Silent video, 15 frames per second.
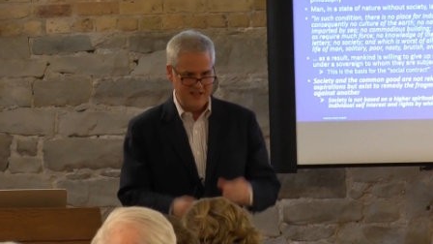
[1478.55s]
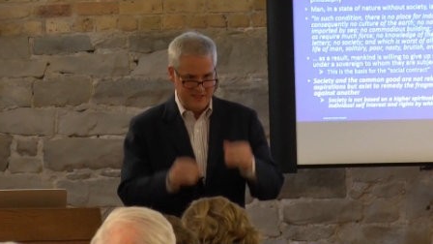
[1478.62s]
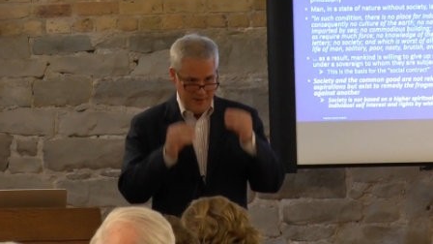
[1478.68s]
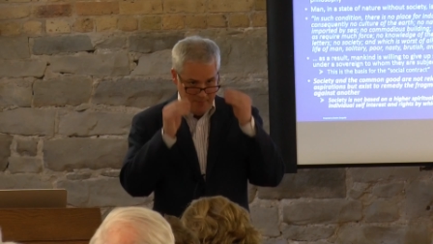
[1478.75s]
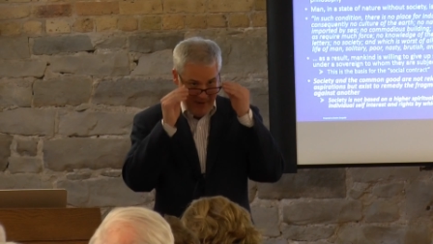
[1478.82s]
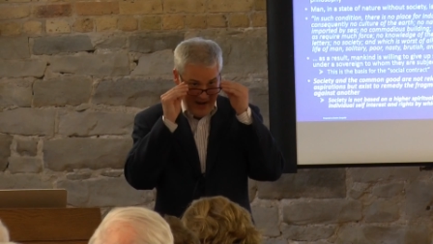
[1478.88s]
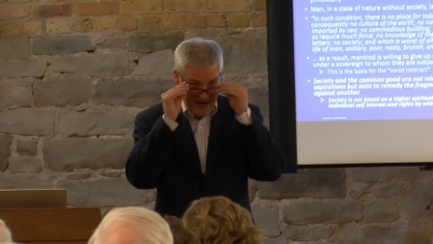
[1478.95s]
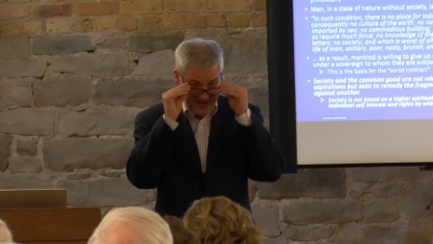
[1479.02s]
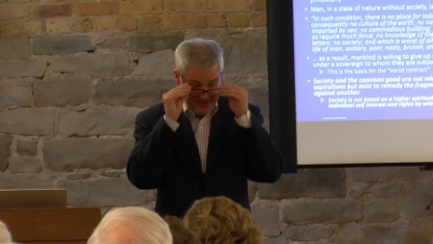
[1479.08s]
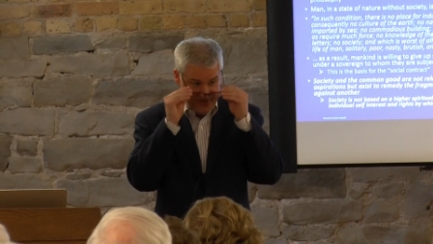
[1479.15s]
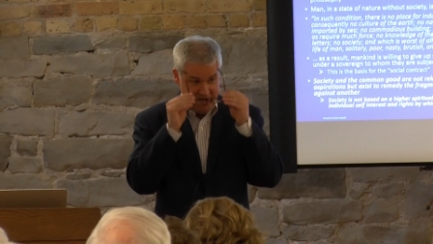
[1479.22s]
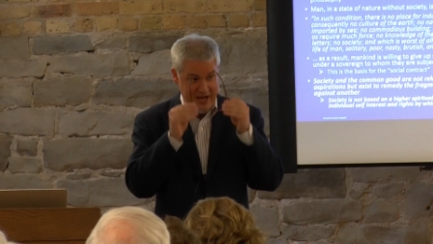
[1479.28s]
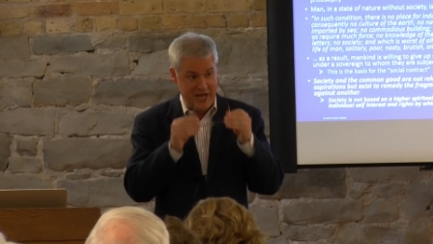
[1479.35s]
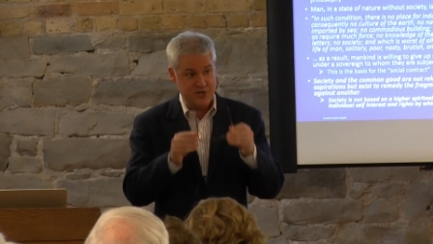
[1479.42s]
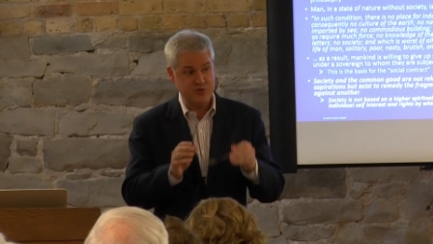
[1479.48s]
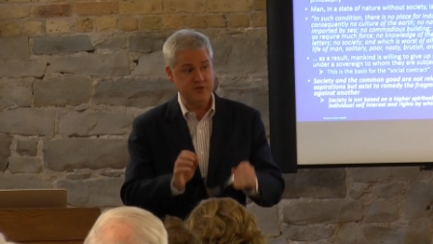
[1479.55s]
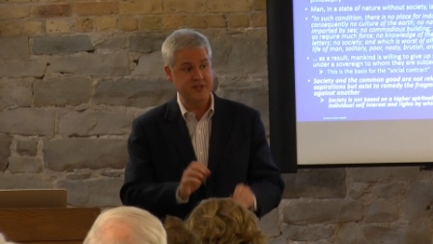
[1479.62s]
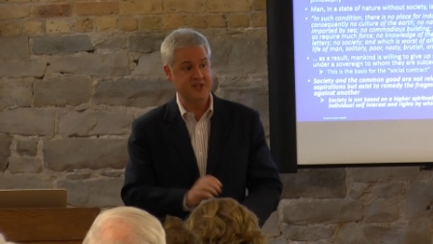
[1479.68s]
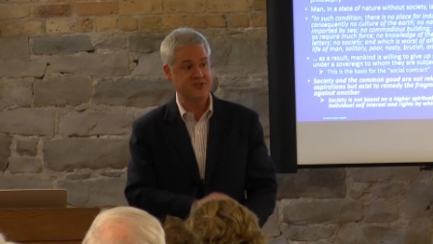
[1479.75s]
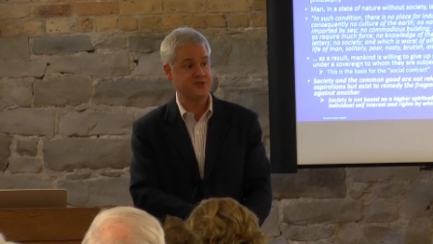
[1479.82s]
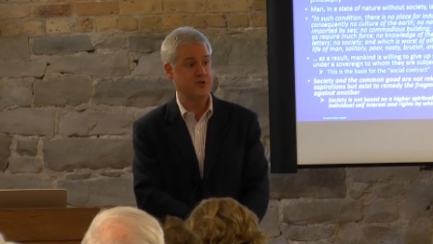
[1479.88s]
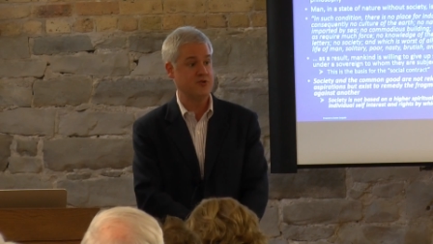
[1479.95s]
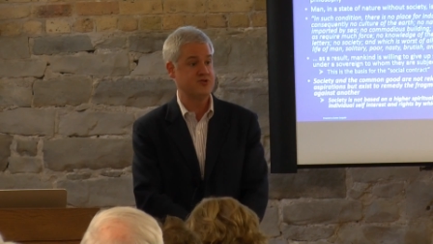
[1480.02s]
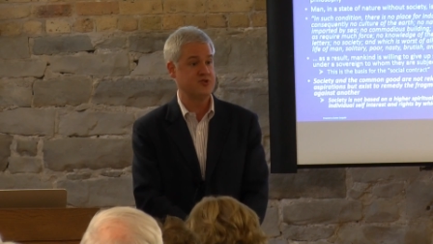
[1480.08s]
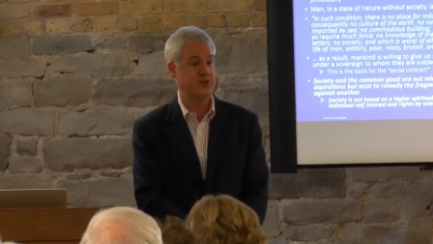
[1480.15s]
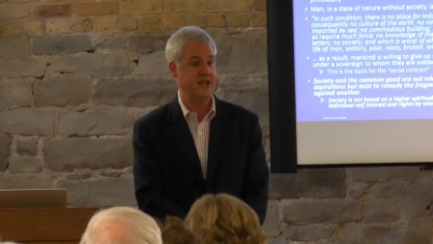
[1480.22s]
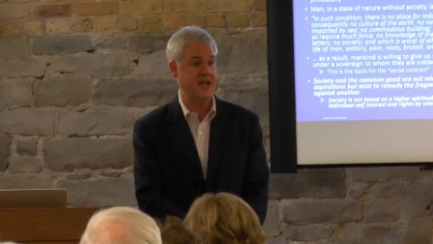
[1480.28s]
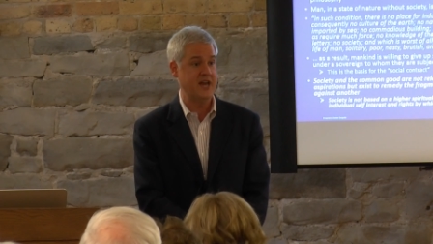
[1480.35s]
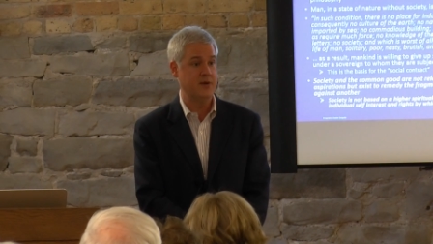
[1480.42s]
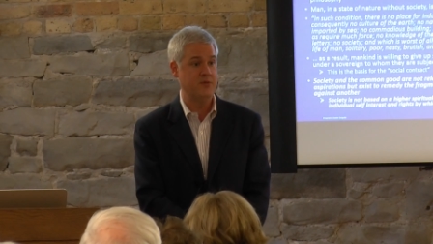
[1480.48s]
that man is naturally a
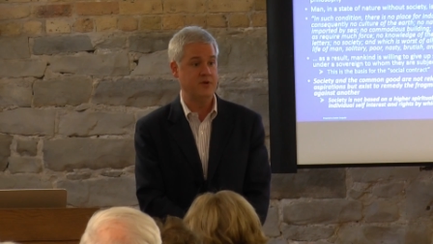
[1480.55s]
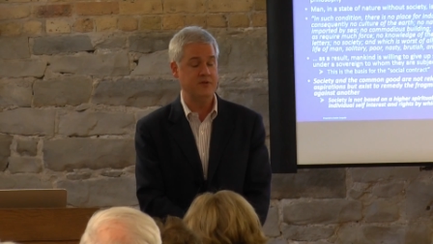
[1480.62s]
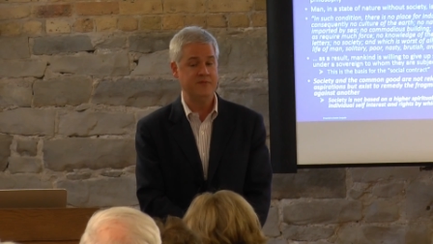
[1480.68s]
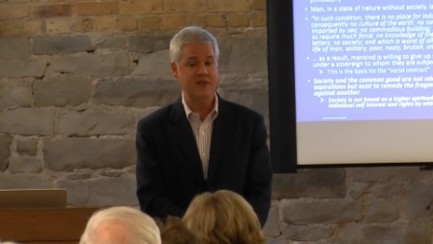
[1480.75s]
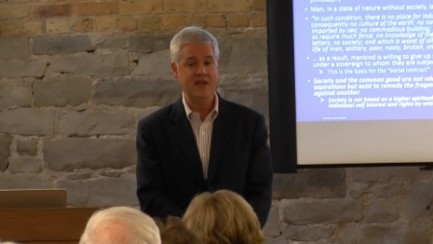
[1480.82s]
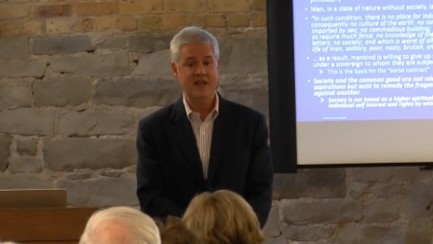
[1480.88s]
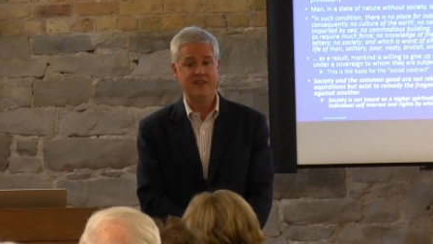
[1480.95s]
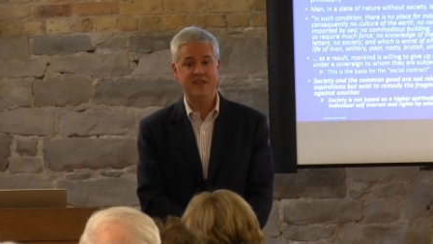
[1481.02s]
social animal,